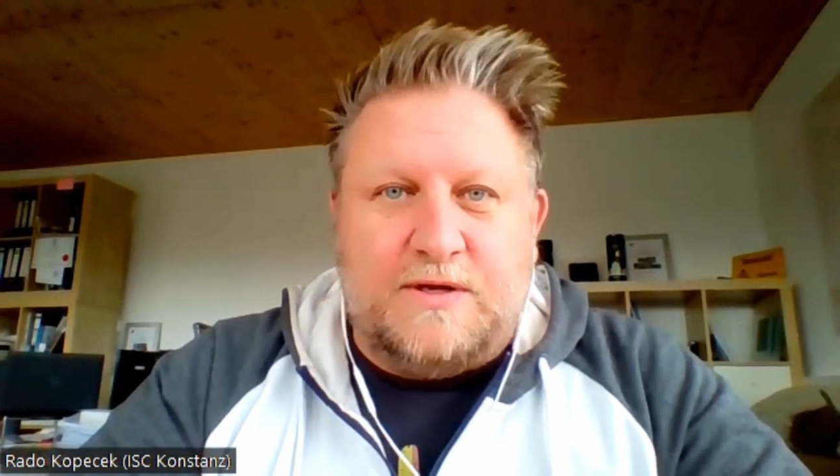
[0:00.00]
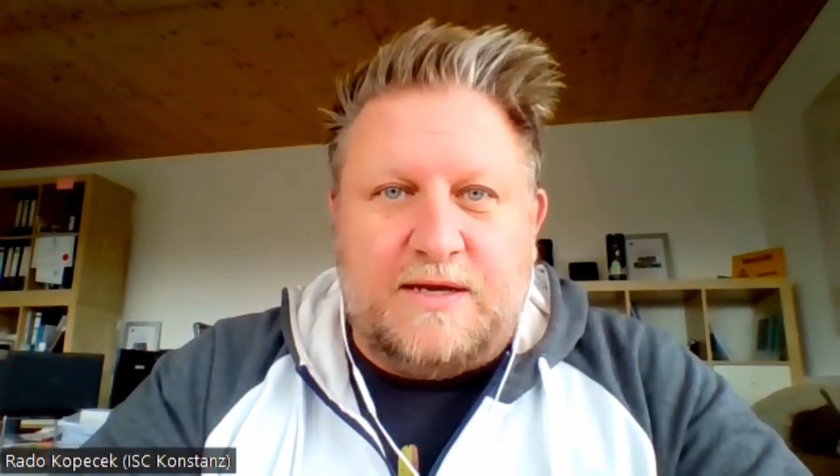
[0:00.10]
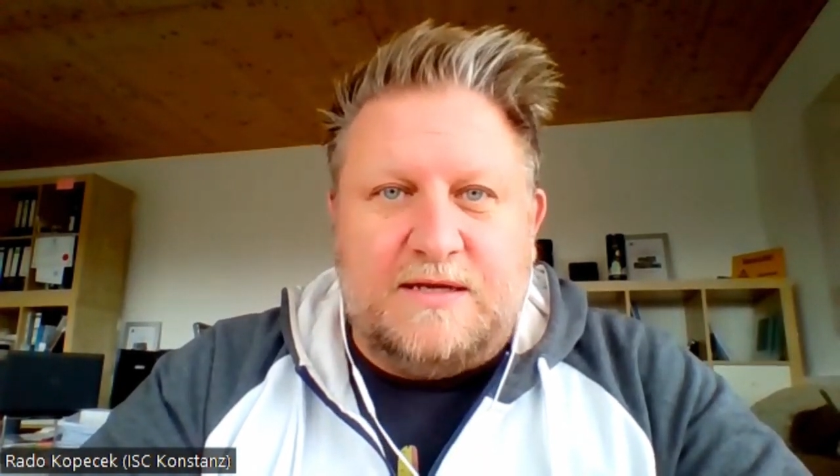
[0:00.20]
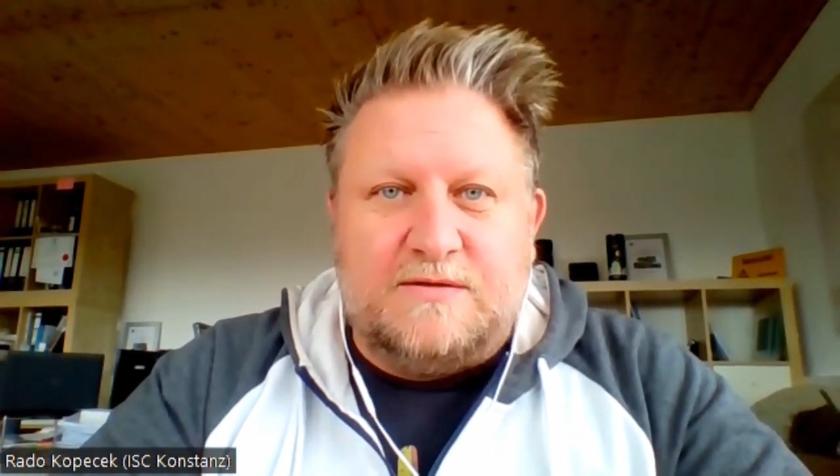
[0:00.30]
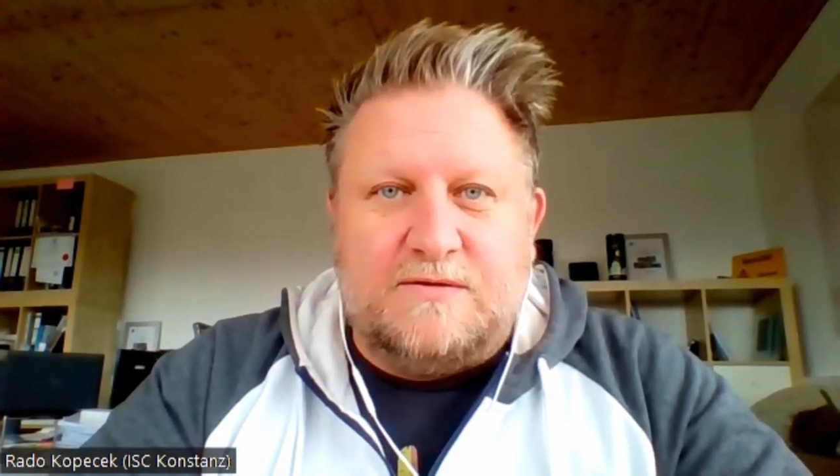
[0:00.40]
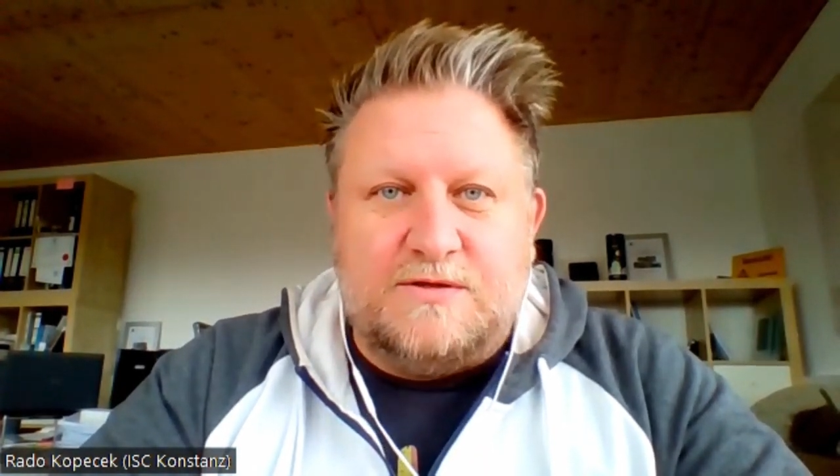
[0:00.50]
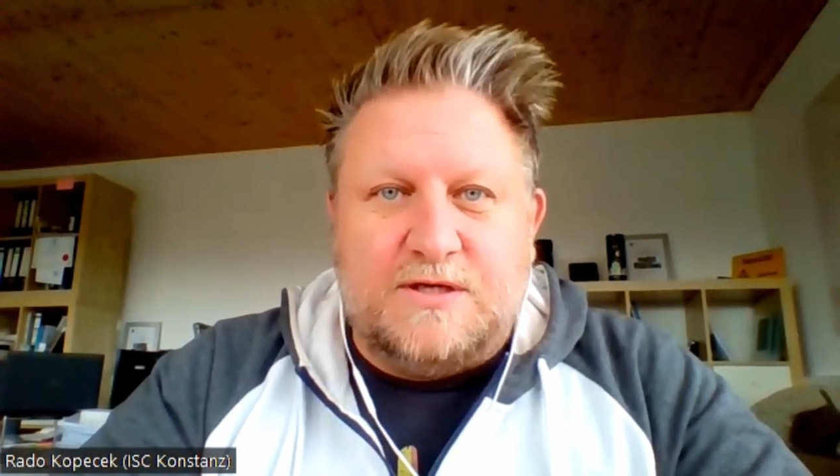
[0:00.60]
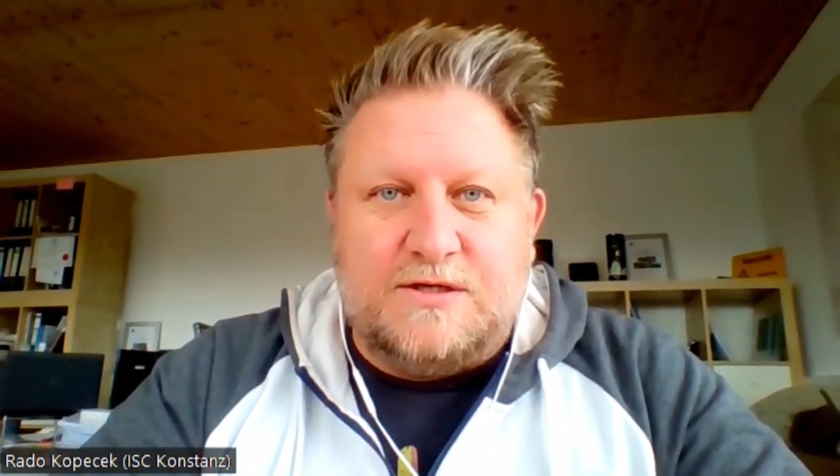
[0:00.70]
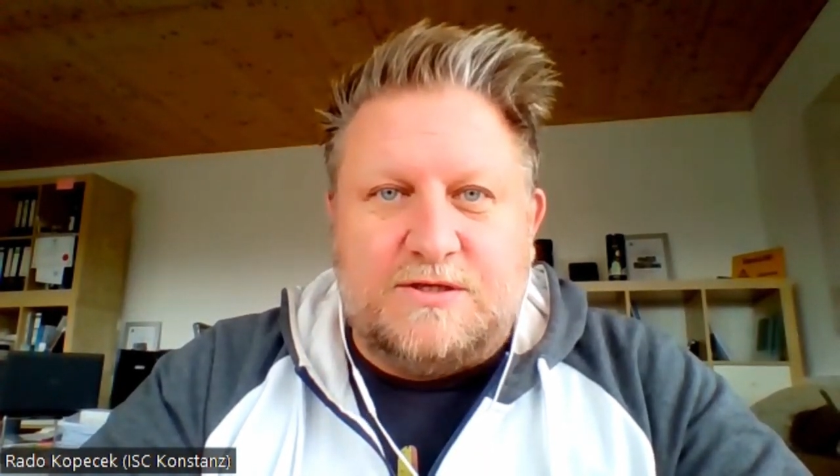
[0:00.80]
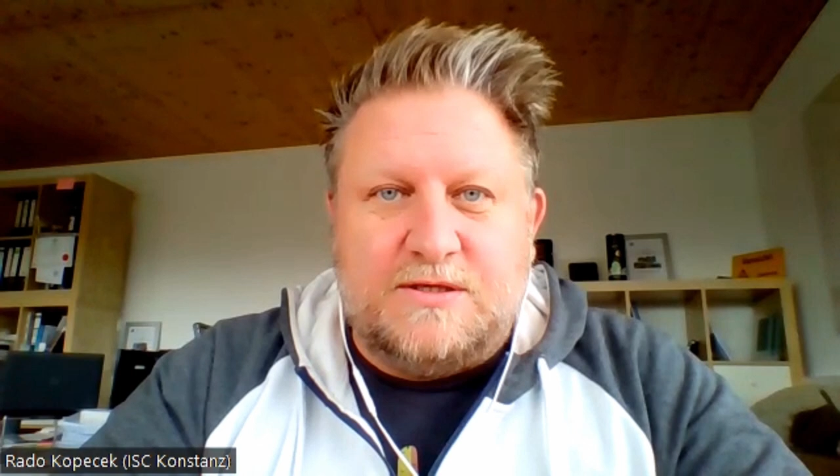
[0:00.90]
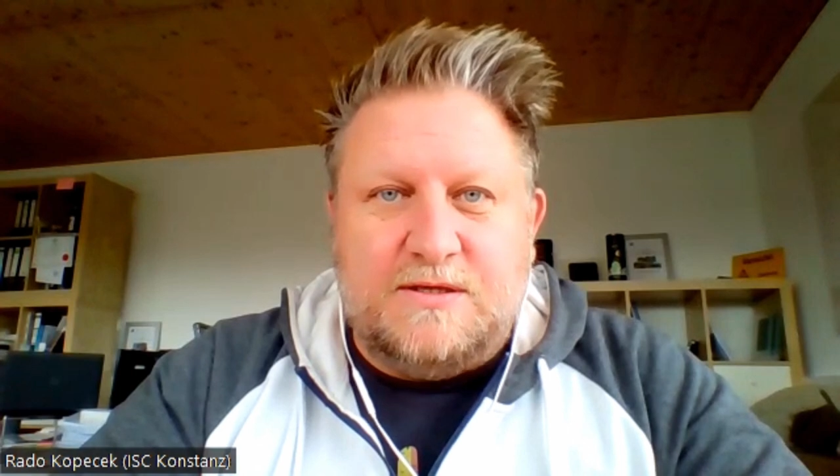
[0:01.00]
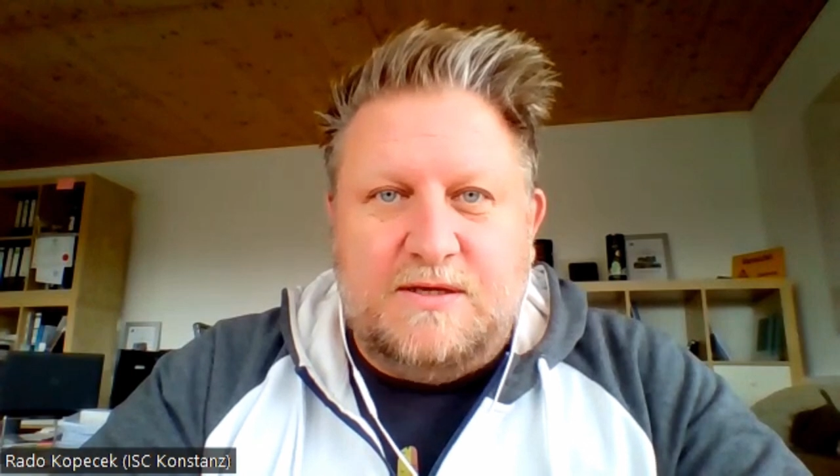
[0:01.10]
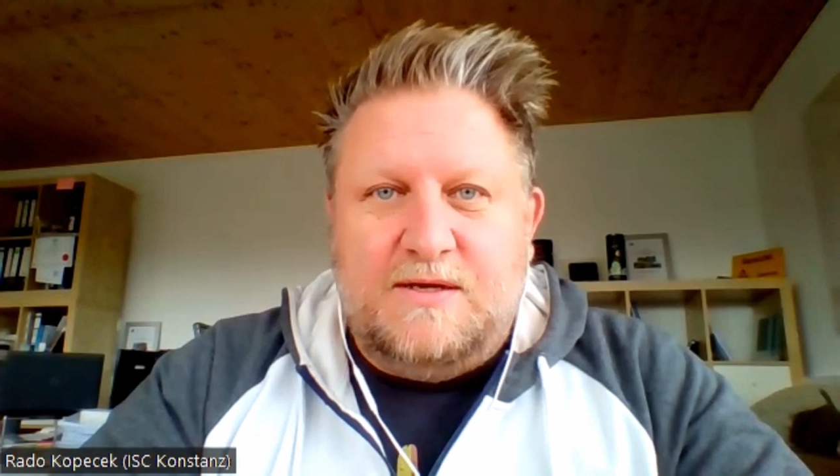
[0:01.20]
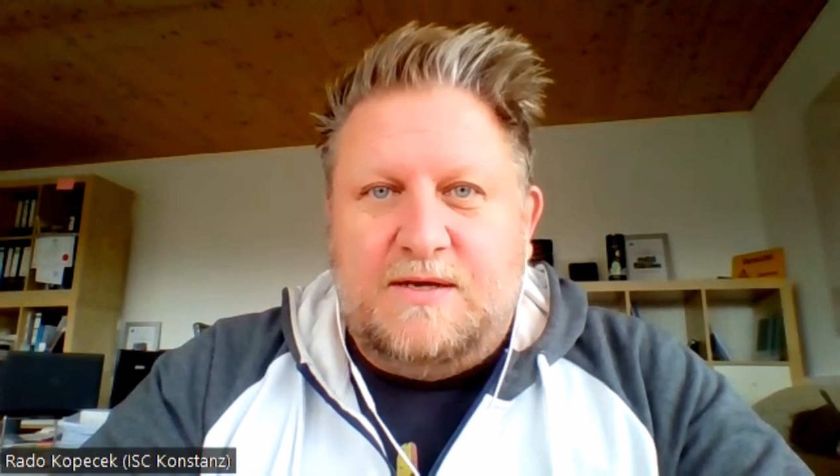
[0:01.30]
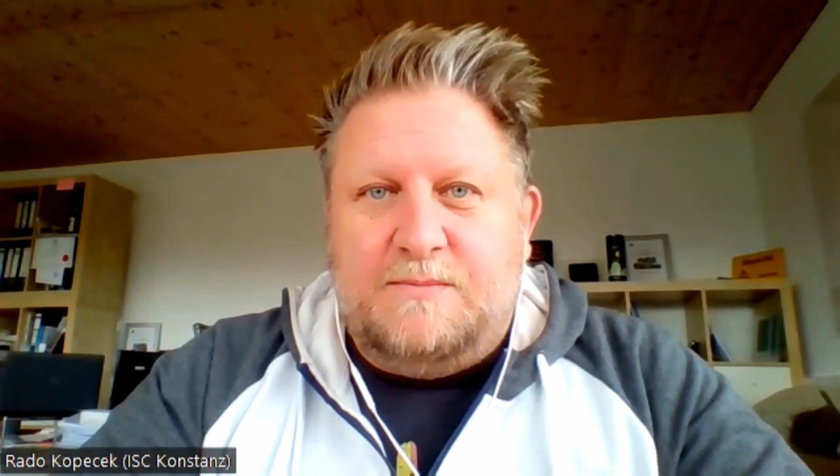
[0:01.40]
and heterojunction.